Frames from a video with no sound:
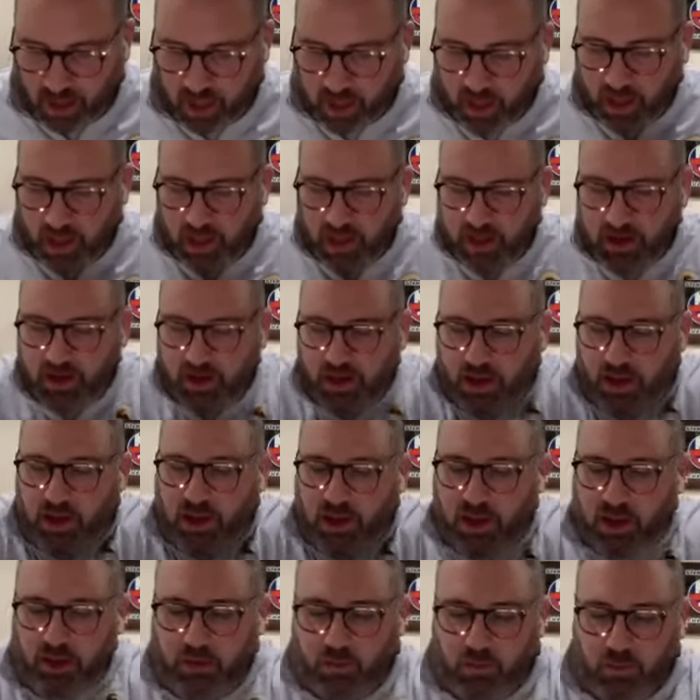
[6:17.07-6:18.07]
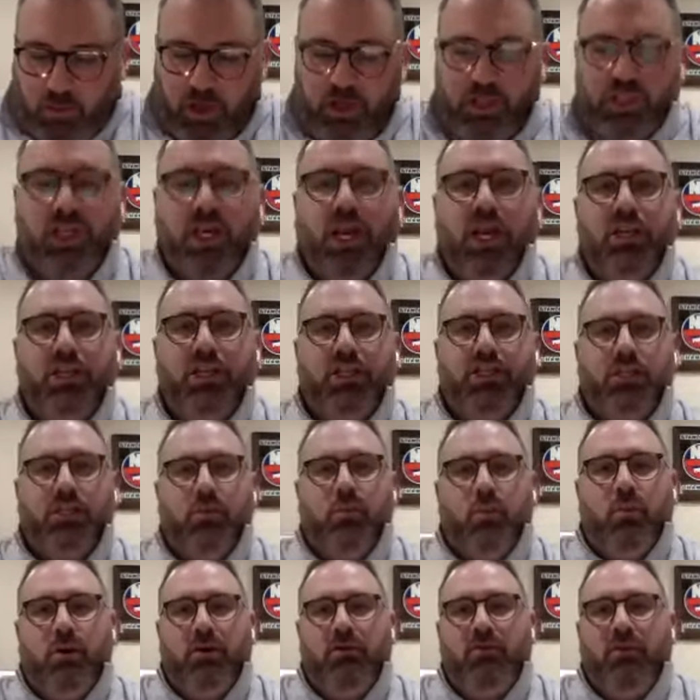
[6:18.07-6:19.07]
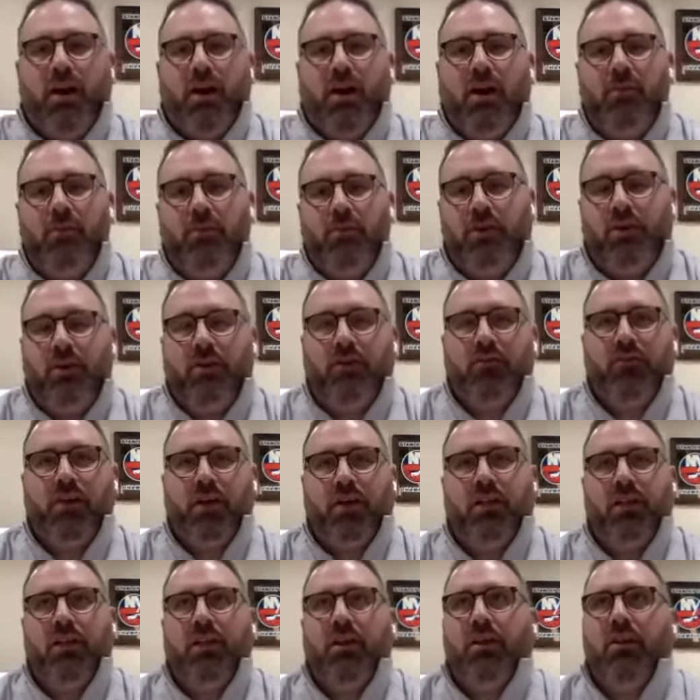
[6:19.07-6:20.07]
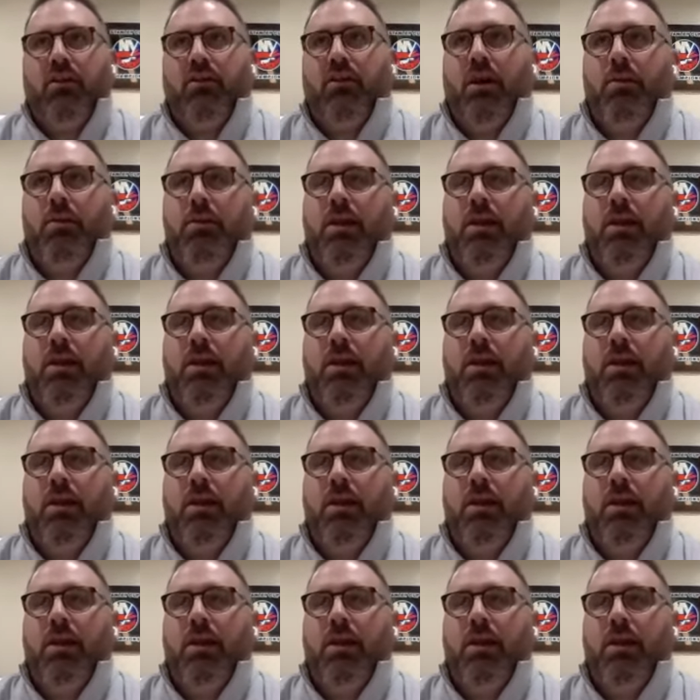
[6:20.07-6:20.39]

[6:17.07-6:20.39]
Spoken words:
and where changes in one variable can affect the other.